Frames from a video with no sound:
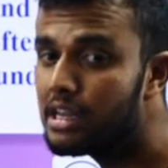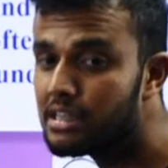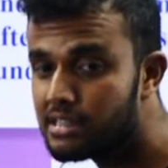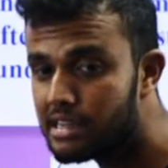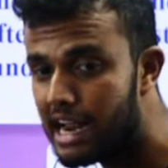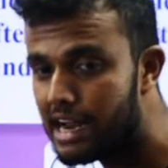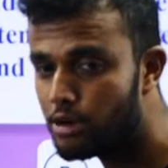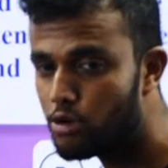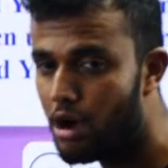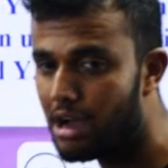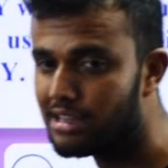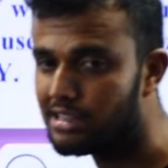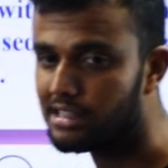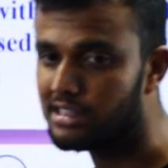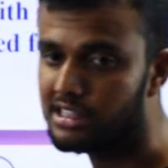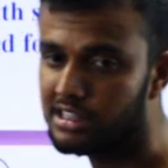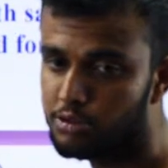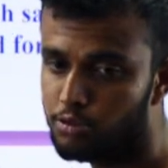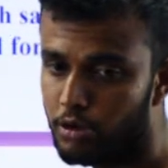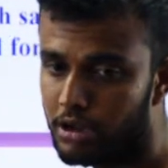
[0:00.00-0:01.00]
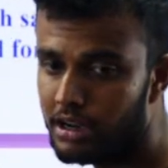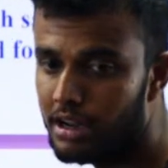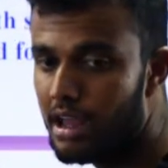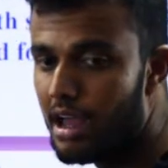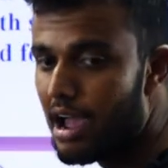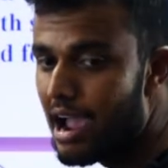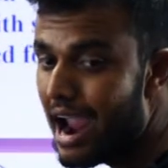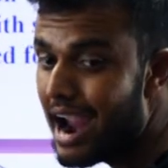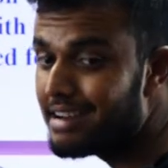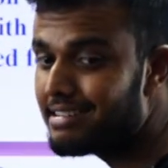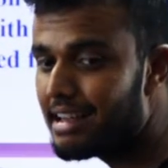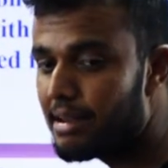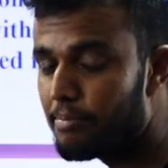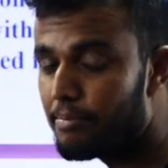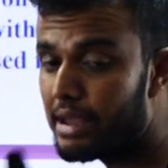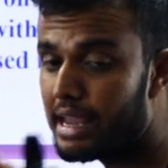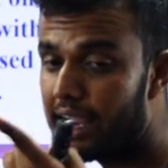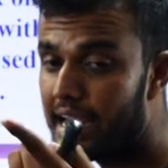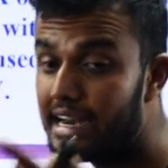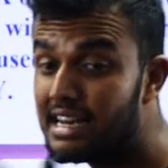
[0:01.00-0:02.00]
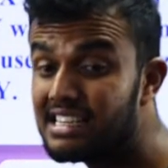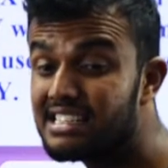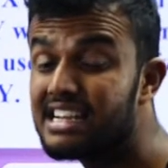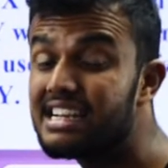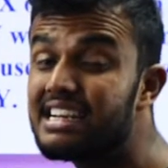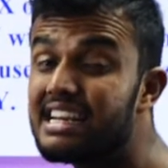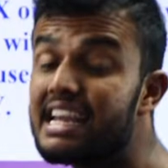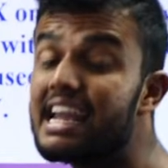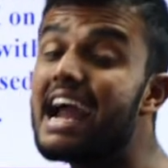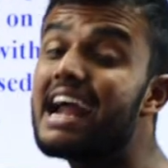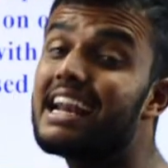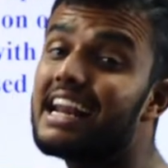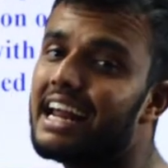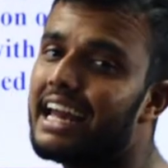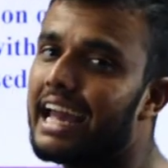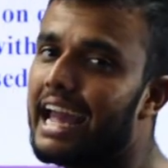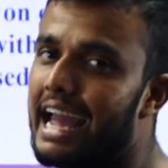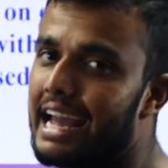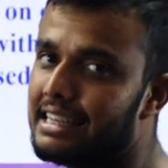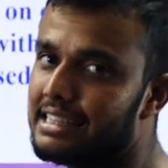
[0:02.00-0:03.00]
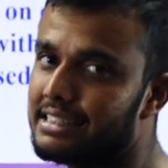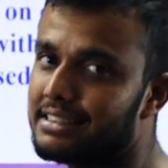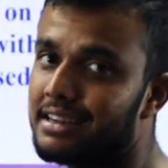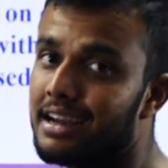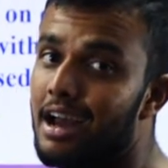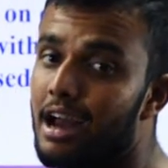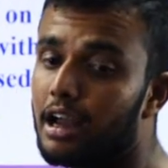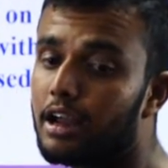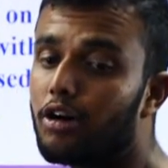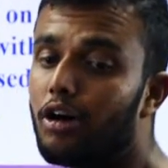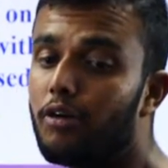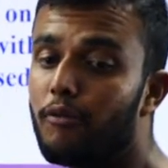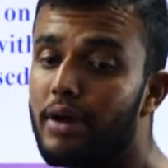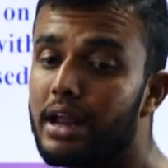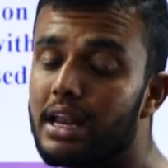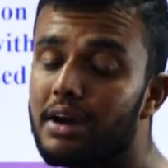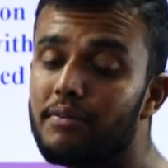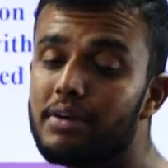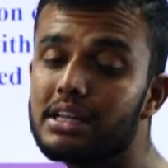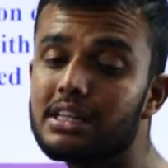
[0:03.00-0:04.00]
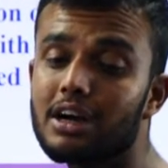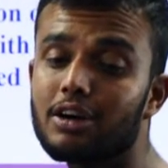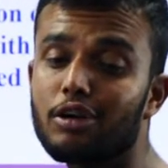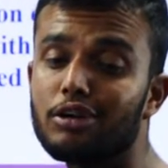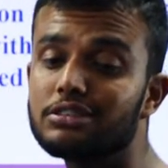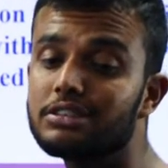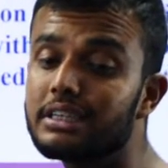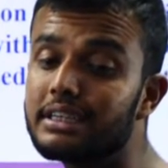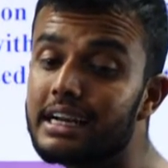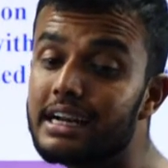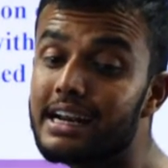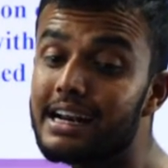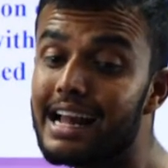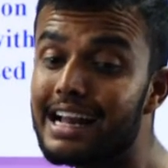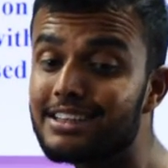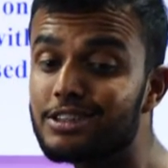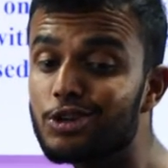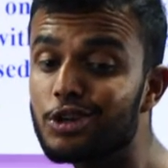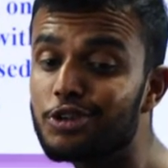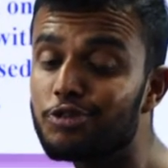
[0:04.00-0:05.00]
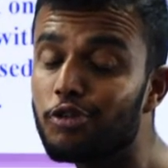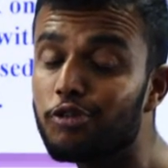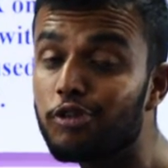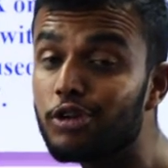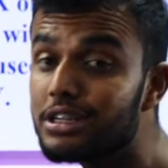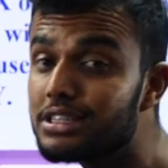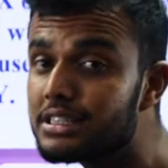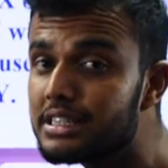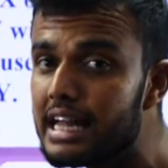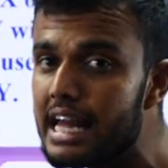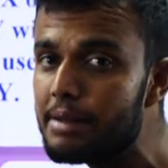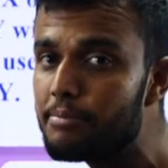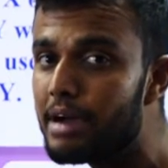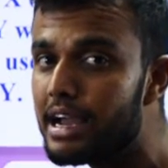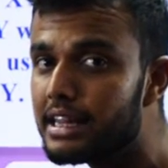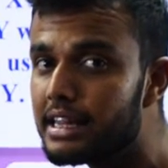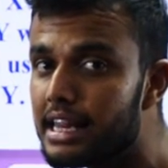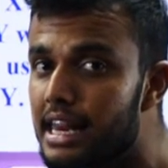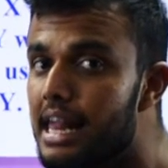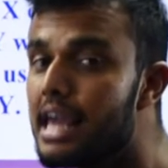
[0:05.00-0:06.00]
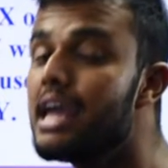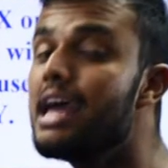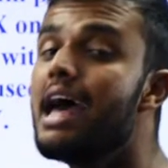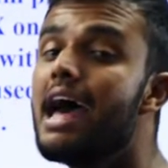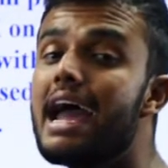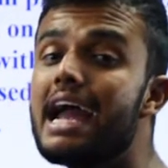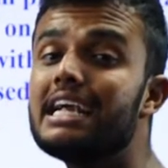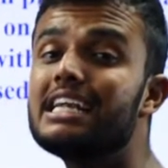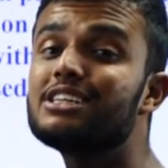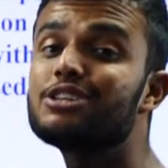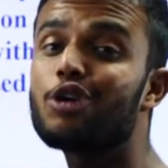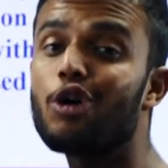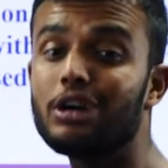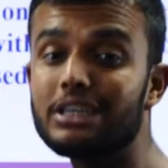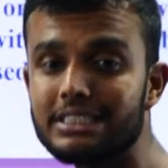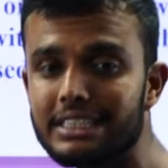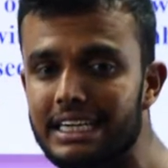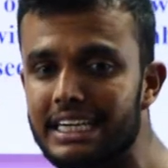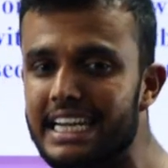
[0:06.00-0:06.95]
let's try to answer this one. It's an B, it is a dehydrating agent. Whenever the concentrated H2SO4 is there, my daily, it is called as a